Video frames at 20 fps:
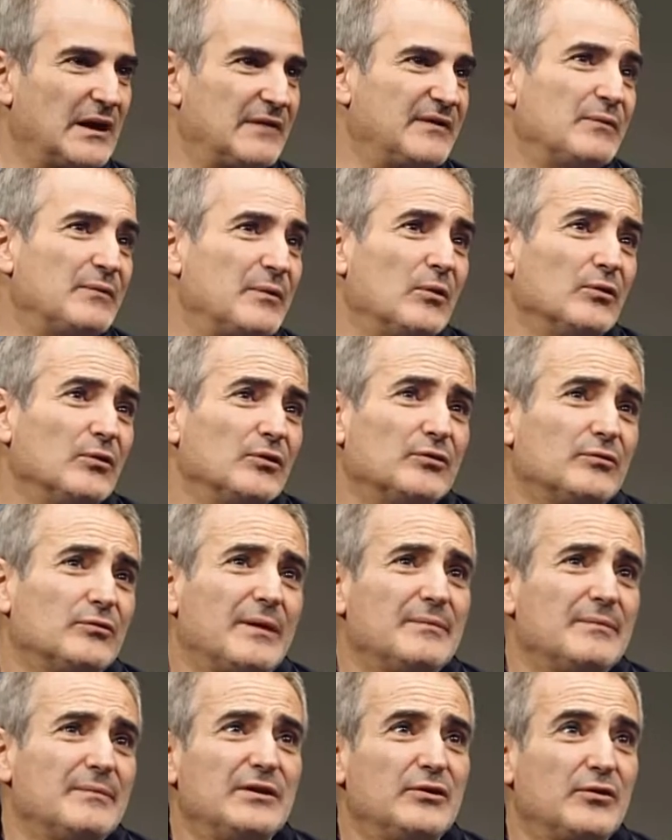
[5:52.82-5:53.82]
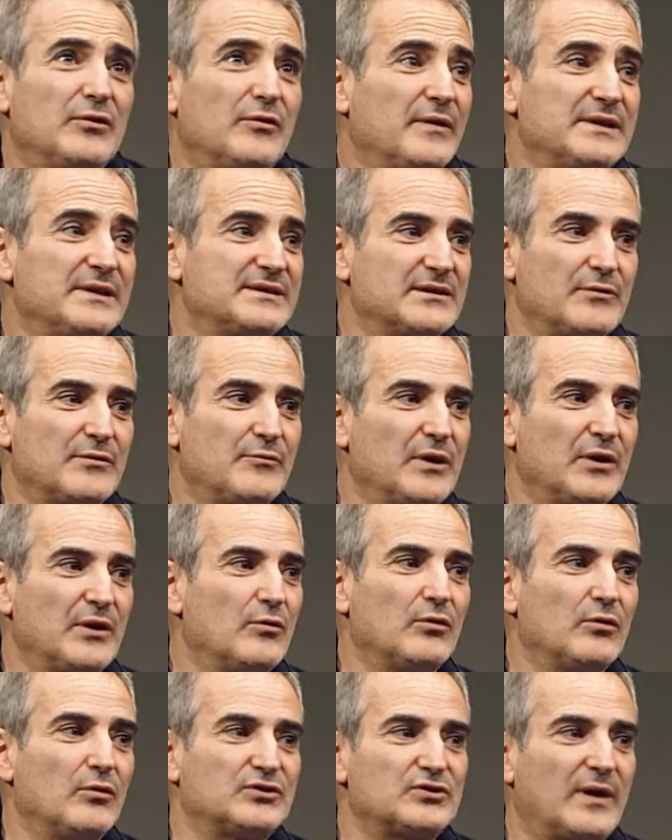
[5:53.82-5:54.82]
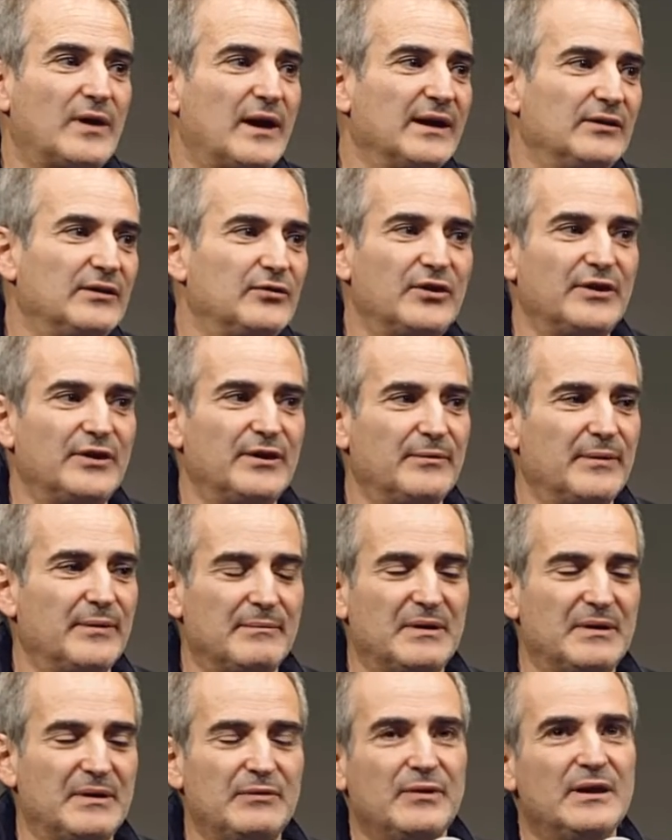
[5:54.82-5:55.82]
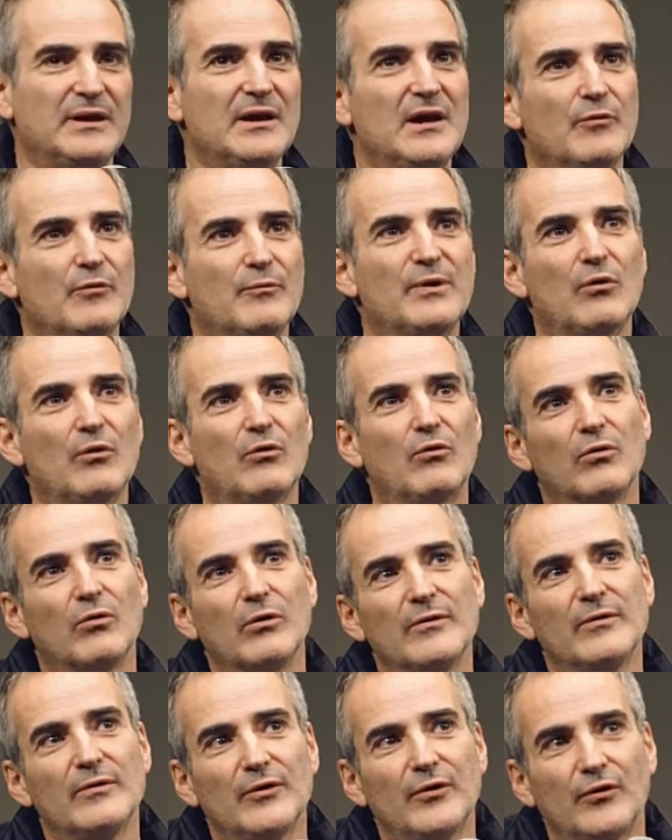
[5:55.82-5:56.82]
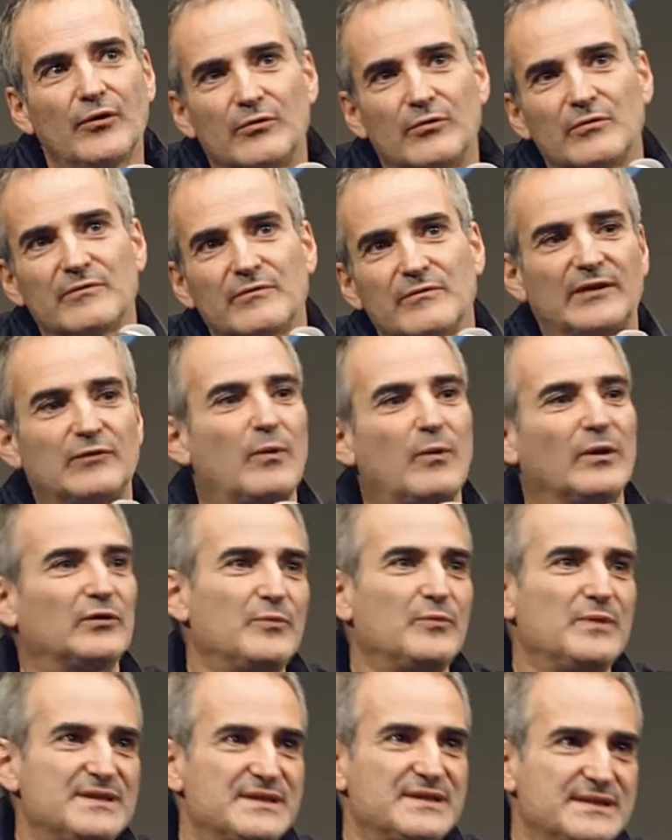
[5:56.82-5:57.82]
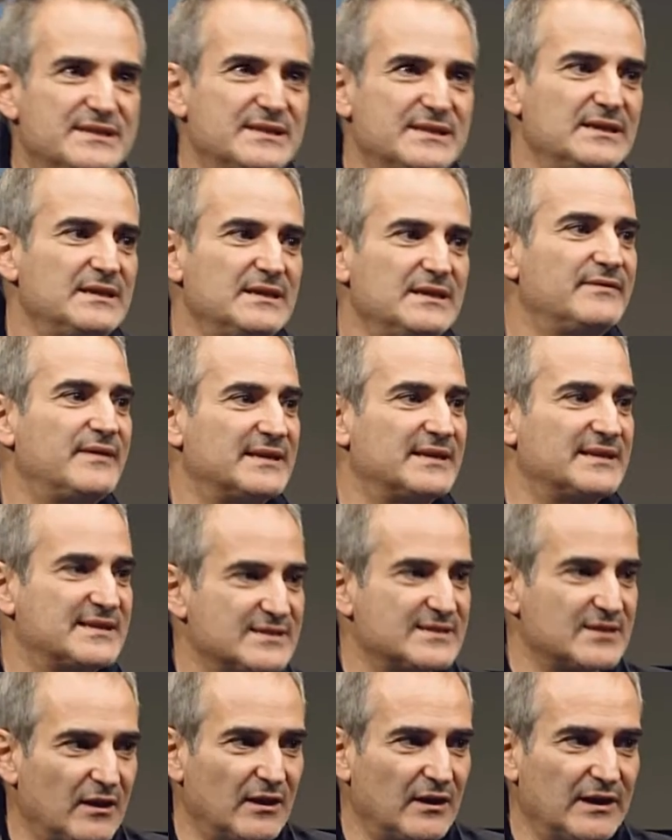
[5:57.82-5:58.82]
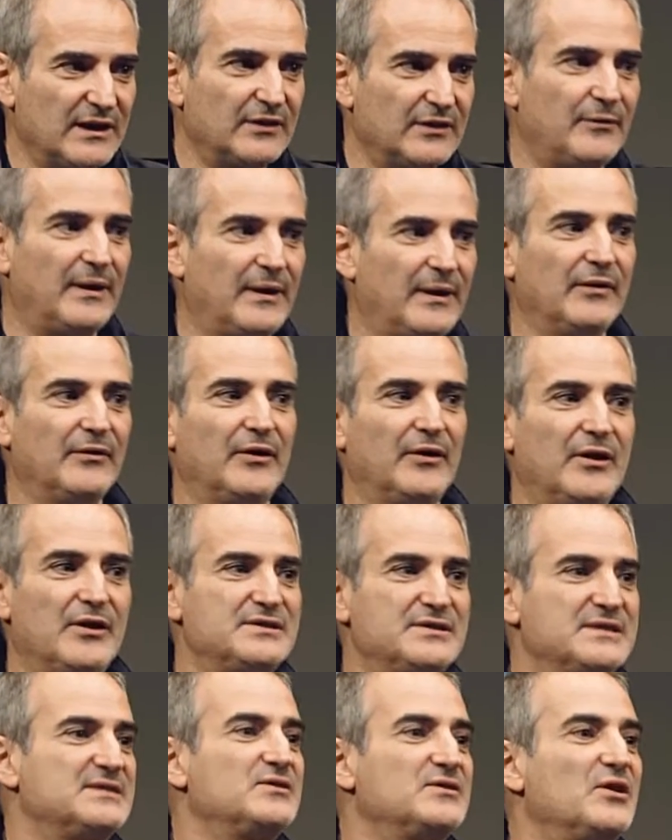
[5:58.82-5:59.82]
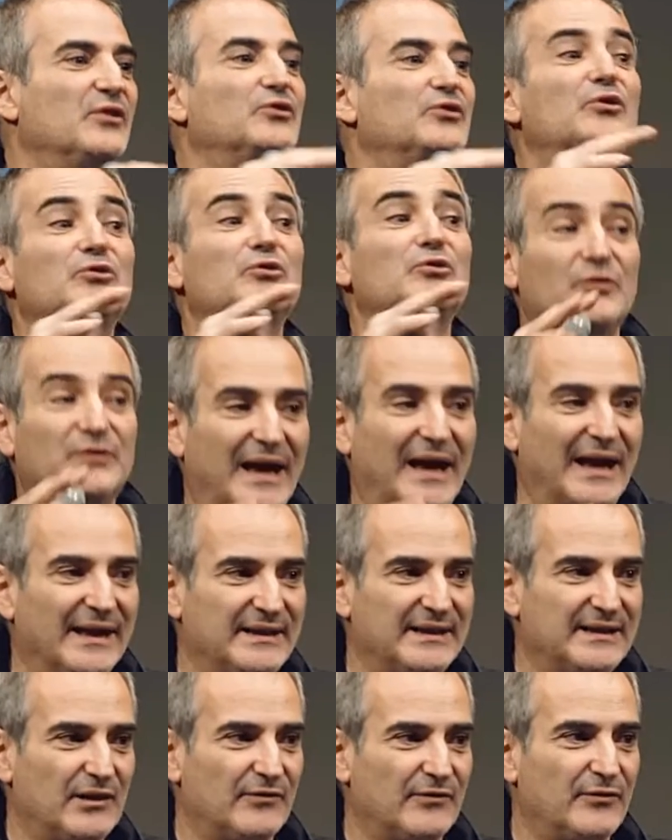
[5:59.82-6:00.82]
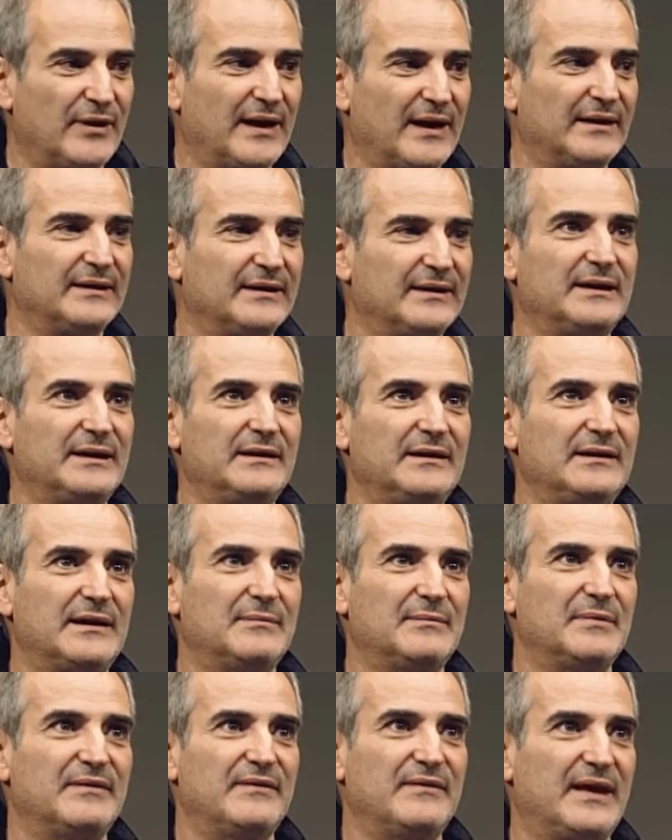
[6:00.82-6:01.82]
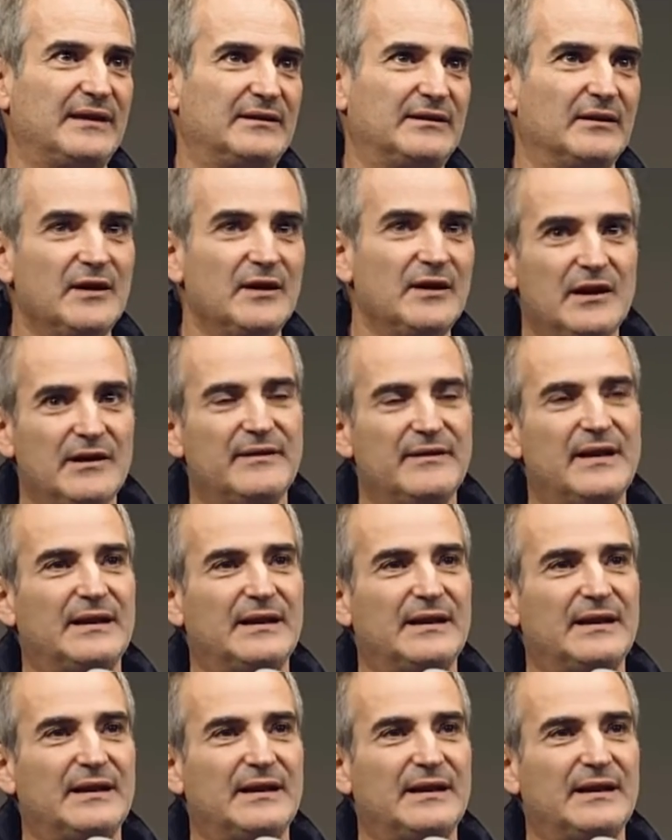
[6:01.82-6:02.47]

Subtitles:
I think we all do. I mean, you know, it's we're all trying to. I mean, we all know that what we see that's solid around us is not the totality of reality. I mean, that